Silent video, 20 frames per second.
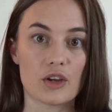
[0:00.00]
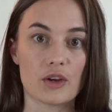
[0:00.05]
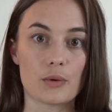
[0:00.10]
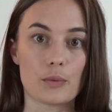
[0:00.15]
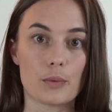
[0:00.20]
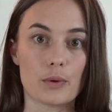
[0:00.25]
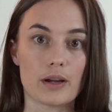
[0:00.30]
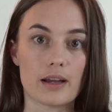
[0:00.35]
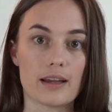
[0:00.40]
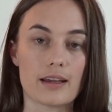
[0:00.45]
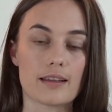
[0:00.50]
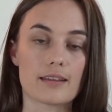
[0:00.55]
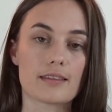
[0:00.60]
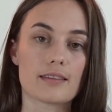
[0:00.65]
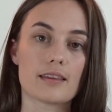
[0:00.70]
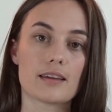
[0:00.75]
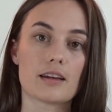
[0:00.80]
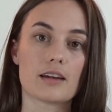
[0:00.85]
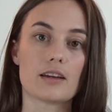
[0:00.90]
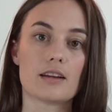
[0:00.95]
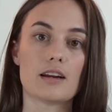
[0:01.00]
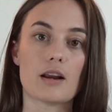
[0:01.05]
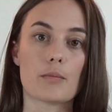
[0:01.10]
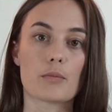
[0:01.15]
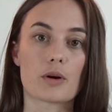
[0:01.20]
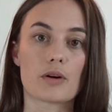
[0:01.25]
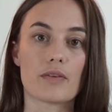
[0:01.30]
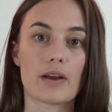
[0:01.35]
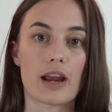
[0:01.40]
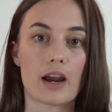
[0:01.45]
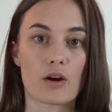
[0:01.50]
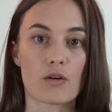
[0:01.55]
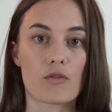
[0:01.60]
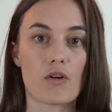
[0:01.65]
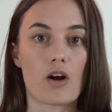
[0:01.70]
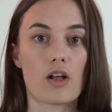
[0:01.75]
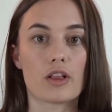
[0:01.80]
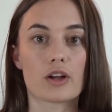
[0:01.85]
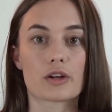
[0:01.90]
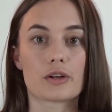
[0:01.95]
with number of hair
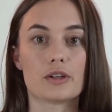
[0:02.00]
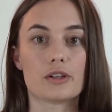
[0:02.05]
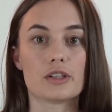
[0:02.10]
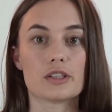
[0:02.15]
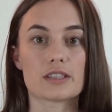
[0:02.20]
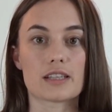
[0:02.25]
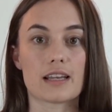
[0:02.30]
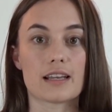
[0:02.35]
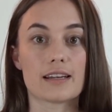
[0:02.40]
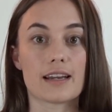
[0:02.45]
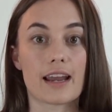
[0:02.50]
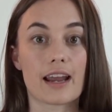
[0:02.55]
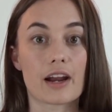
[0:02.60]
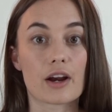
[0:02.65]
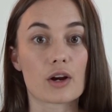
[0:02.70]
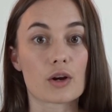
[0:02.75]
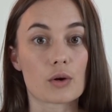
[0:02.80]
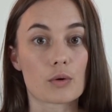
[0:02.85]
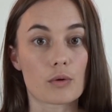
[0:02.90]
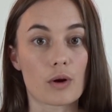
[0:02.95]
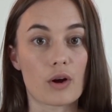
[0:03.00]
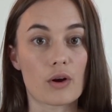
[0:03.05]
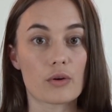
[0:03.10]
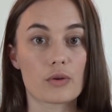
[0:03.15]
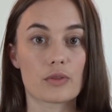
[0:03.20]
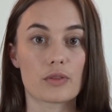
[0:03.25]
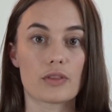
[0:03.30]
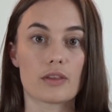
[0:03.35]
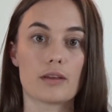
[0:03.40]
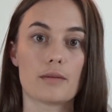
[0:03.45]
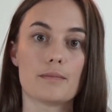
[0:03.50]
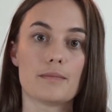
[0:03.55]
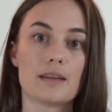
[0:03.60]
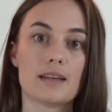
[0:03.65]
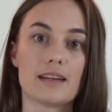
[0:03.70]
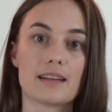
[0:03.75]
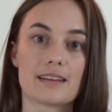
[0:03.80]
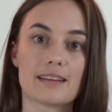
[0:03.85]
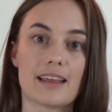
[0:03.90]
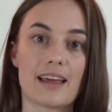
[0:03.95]
follicles and hair growth,
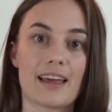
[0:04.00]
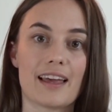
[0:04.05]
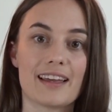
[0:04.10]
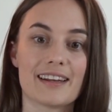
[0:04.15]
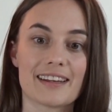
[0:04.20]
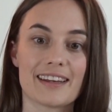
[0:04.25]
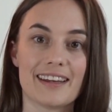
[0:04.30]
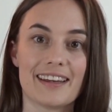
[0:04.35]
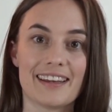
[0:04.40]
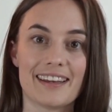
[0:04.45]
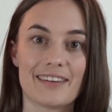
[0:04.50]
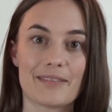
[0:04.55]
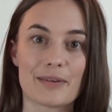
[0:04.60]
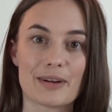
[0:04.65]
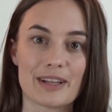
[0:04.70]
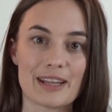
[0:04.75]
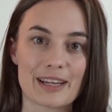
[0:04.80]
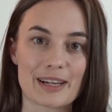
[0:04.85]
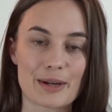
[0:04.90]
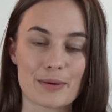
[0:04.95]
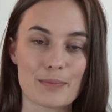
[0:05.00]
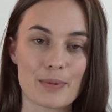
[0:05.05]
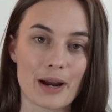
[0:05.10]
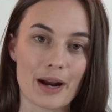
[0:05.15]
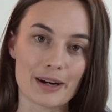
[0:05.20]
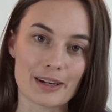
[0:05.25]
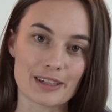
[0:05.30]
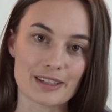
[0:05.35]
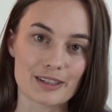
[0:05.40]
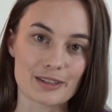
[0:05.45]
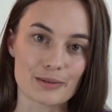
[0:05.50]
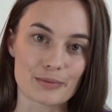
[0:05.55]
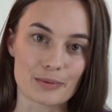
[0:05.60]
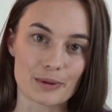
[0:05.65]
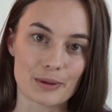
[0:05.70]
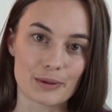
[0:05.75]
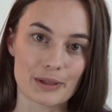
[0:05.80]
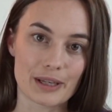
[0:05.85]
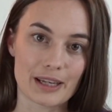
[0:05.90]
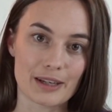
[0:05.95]
meaning that when they compared it to the
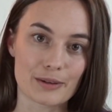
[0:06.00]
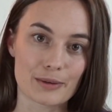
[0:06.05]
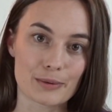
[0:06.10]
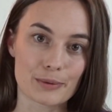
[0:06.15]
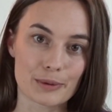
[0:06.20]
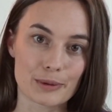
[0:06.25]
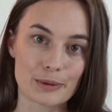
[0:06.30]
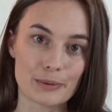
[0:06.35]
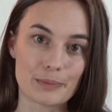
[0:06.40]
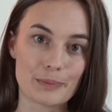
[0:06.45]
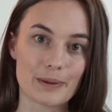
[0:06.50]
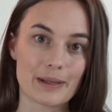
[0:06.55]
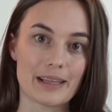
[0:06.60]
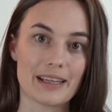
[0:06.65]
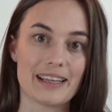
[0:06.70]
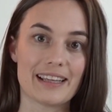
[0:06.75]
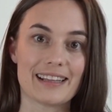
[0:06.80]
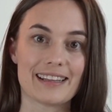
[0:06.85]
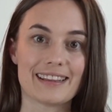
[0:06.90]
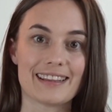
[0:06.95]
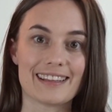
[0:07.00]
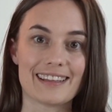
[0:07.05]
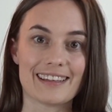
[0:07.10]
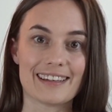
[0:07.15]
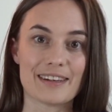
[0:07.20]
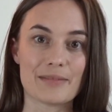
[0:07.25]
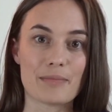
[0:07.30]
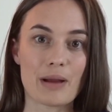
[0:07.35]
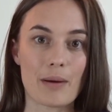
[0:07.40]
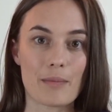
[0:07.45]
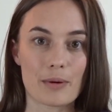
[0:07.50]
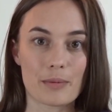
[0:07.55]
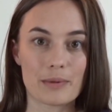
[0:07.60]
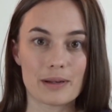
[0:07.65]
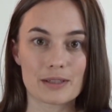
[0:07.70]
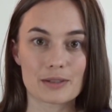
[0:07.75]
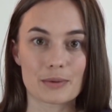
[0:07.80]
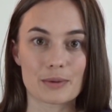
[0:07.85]
Rogaine group, the peppermint